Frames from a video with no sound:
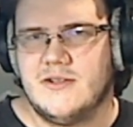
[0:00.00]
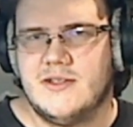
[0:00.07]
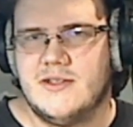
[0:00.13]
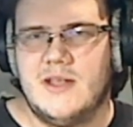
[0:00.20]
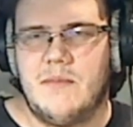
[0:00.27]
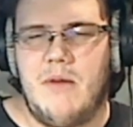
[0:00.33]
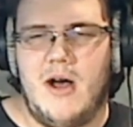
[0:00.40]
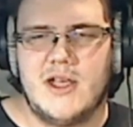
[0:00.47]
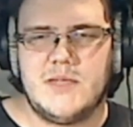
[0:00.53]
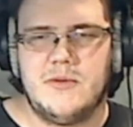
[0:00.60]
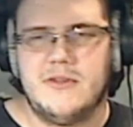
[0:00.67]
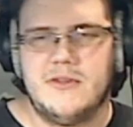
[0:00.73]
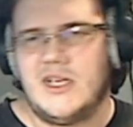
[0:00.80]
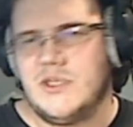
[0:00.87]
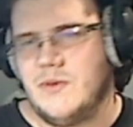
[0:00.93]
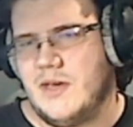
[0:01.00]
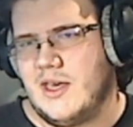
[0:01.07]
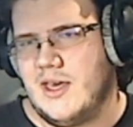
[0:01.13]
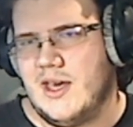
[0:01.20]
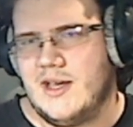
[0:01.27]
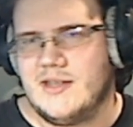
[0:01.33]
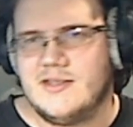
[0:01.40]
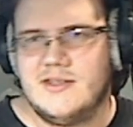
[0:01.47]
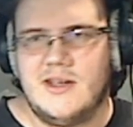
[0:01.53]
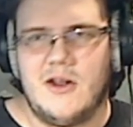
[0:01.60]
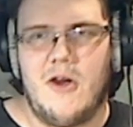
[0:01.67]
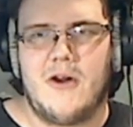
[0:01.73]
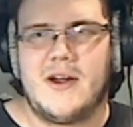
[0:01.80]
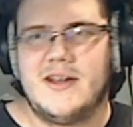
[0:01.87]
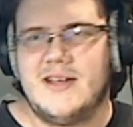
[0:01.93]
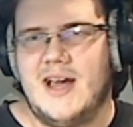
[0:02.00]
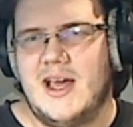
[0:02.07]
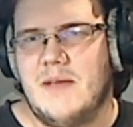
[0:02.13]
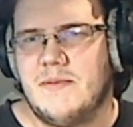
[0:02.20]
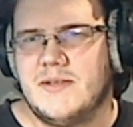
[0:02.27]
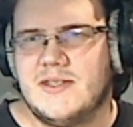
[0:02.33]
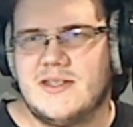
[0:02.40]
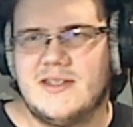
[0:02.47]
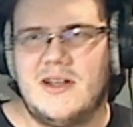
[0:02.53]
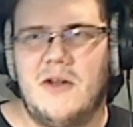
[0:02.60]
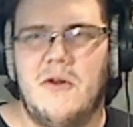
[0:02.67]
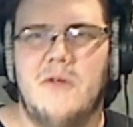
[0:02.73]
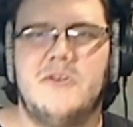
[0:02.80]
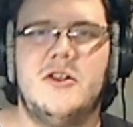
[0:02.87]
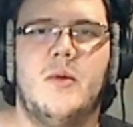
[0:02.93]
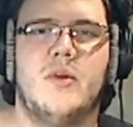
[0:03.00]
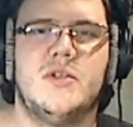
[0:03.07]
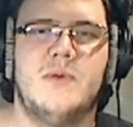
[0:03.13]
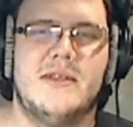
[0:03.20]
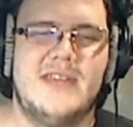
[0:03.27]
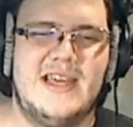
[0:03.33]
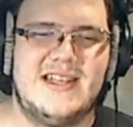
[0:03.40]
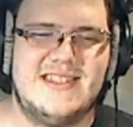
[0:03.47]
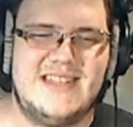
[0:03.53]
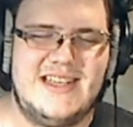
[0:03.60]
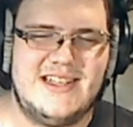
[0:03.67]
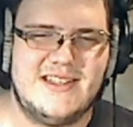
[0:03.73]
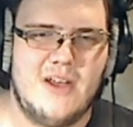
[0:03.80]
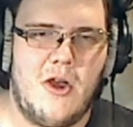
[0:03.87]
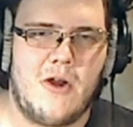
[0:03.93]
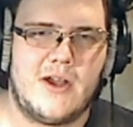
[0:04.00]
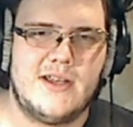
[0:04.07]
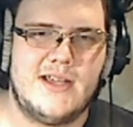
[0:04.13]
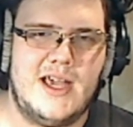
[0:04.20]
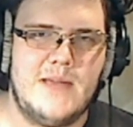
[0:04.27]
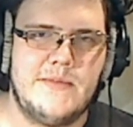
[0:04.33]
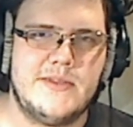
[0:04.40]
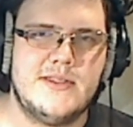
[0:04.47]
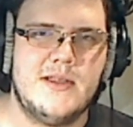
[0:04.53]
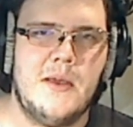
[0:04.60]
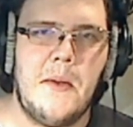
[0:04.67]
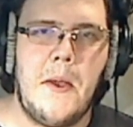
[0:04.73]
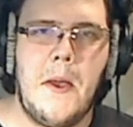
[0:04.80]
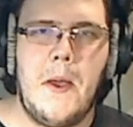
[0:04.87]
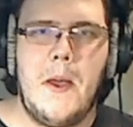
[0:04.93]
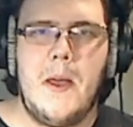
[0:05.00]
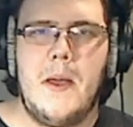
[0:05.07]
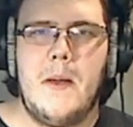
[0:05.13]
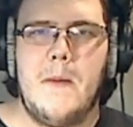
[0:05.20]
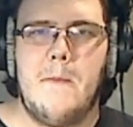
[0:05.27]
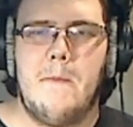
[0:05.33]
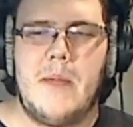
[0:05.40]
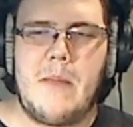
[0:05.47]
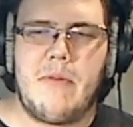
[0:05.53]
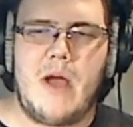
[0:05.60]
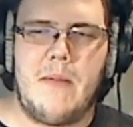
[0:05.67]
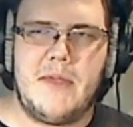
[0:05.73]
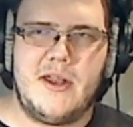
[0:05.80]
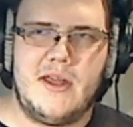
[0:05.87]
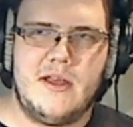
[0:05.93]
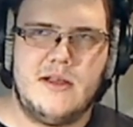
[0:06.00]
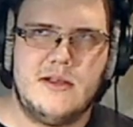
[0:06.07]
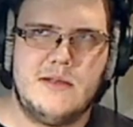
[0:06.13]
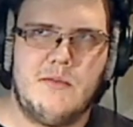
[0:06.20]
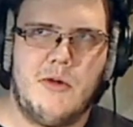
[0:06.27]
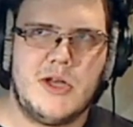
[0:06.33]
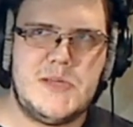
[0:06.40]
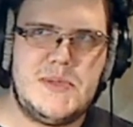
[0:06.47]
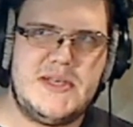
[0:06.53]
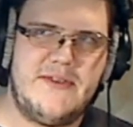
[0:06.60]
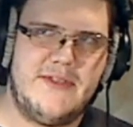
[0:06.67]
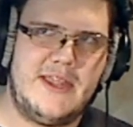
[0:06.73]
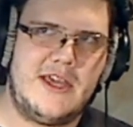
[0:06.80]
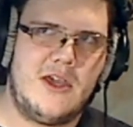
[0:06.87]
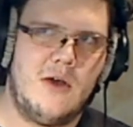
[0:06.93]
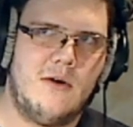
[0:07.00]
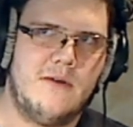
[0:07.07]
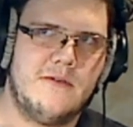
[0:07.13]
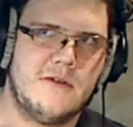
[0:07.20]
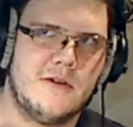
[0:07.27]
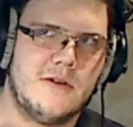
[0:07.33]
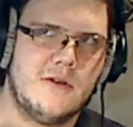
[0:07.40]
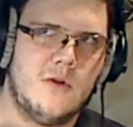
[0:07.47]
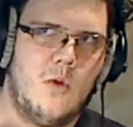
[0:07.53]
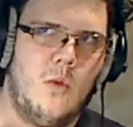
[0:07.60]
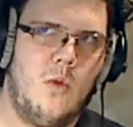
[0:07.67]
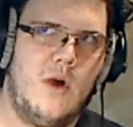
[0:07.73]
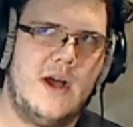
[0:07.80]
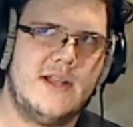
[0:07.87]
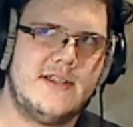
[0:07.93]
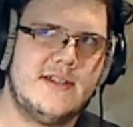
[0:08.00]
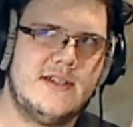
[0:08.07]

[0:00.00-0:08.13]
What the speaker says: and possible things we can get and archetypes, because I don't know too much about the XYZ archetypes. But I'm probably going to more specifically go over what